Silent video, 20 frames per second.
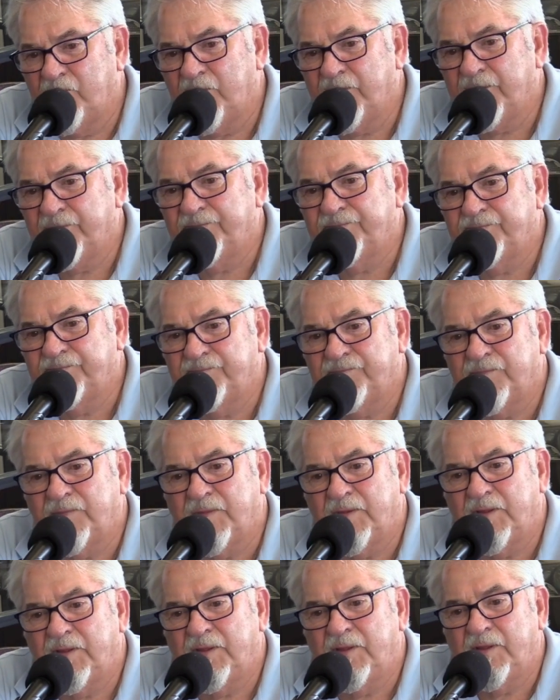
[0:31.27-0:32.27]
Well,
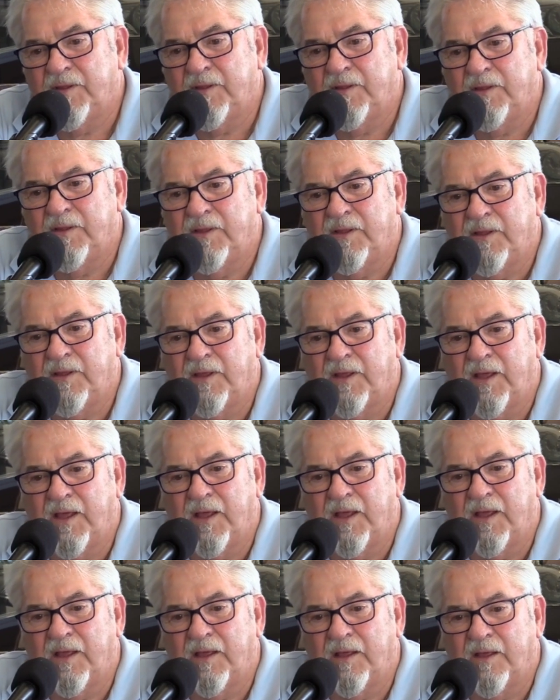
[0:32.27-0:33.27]

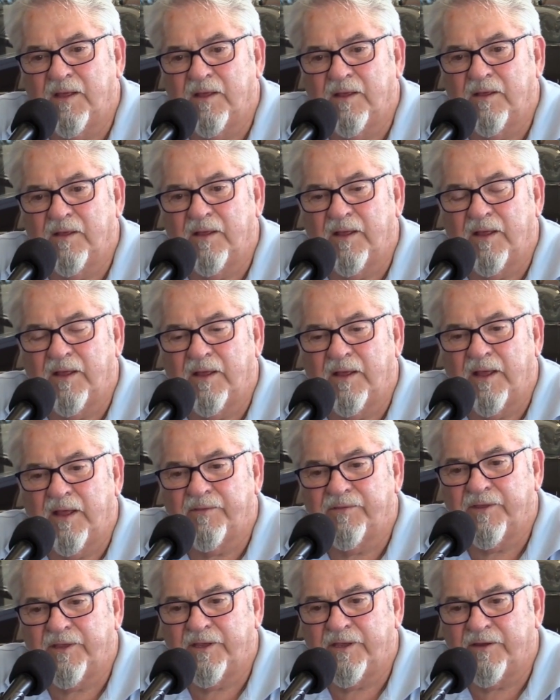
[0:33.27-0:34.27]

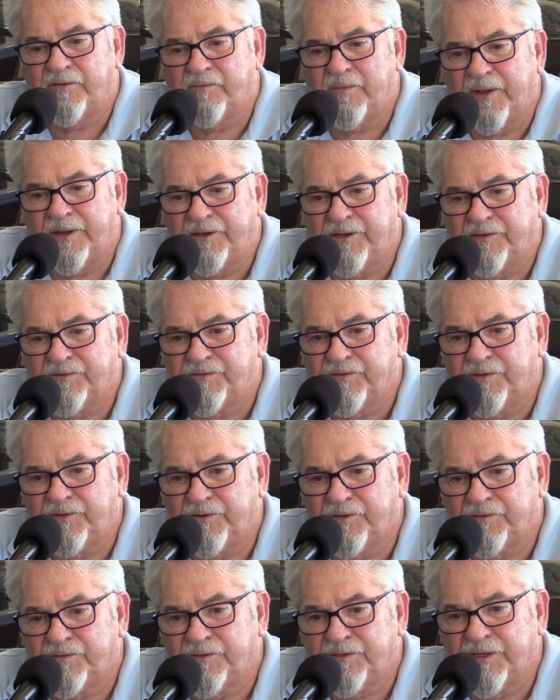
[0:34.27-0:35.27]
I think everybody
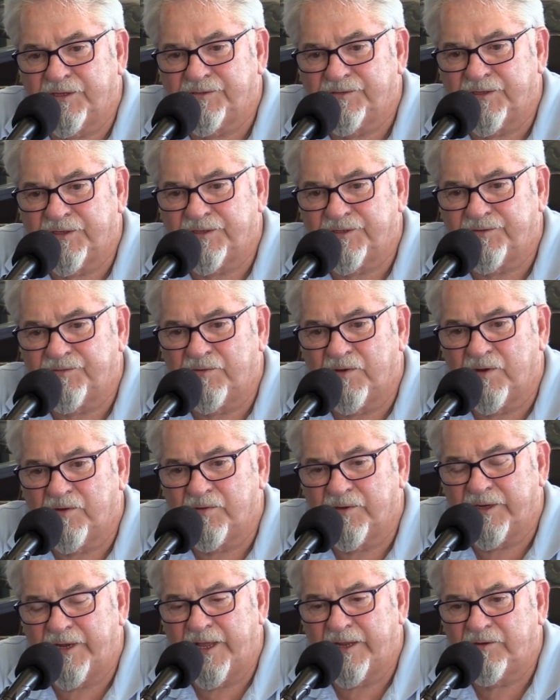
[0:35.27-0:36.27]
does things
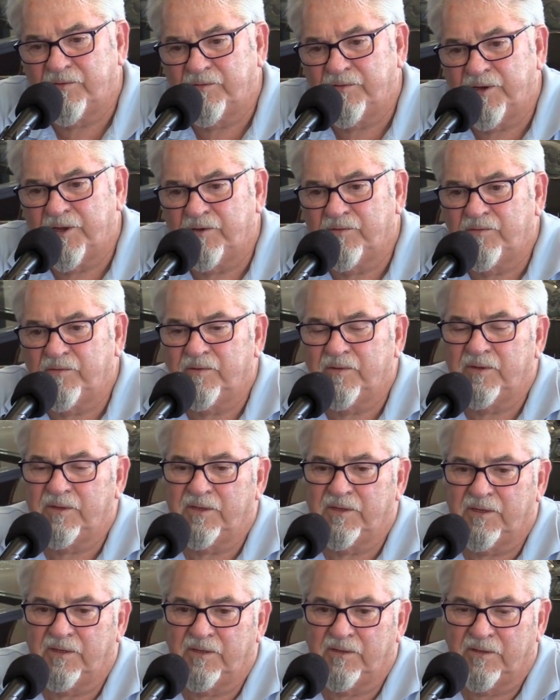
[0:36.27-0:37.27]
wrong, and I don't know.
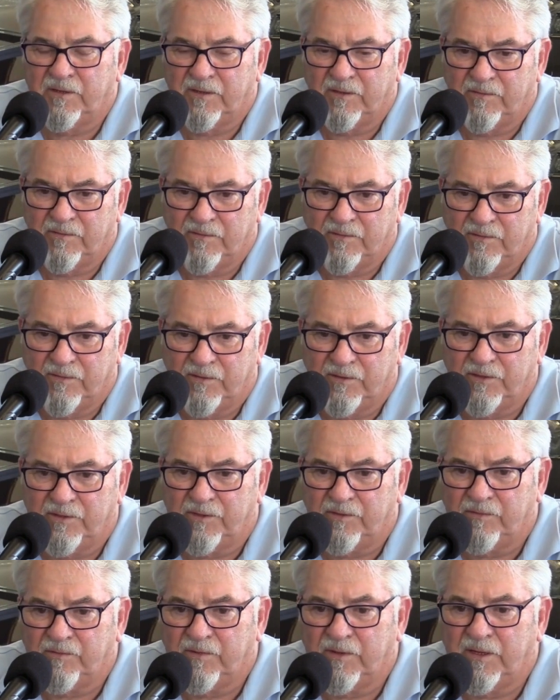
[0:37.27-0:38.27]

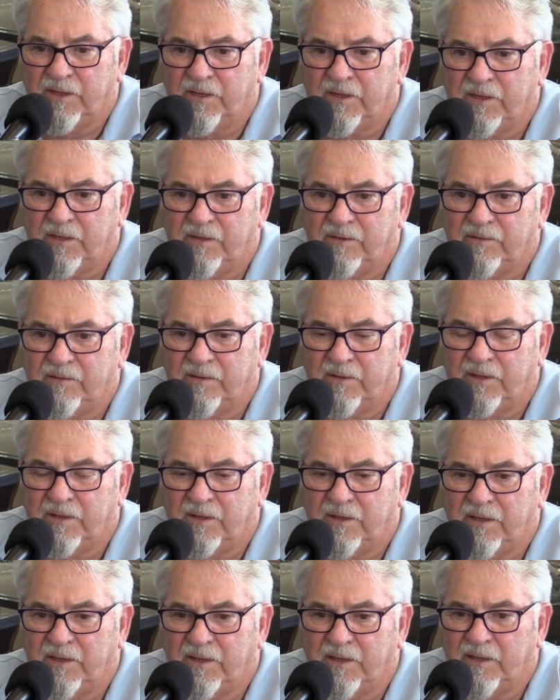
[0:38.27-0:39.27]
You
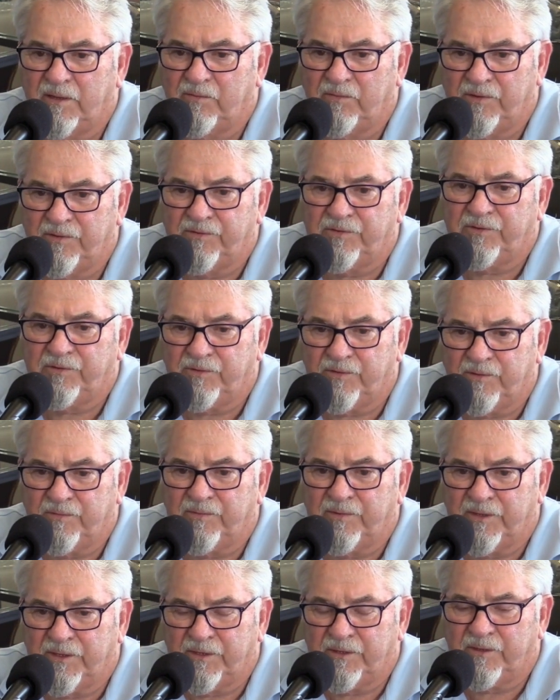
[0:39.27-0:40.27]
know, I went
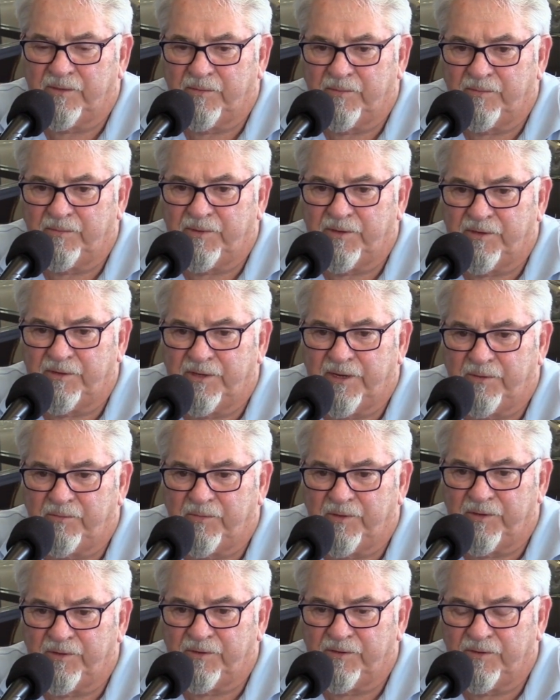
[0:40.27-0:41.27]
through a period of
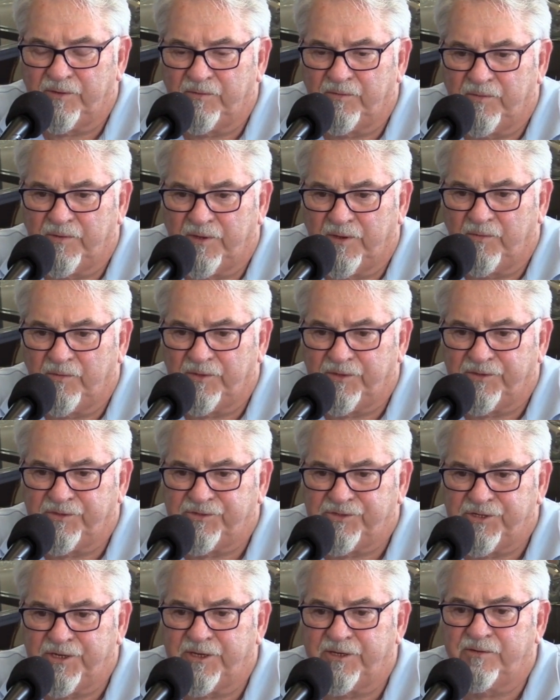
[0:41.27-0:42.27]
time when I went
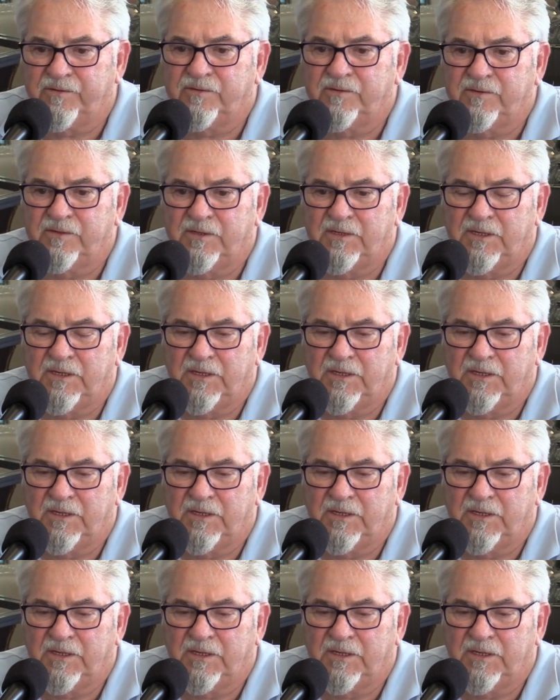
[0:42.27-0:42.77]
to jail.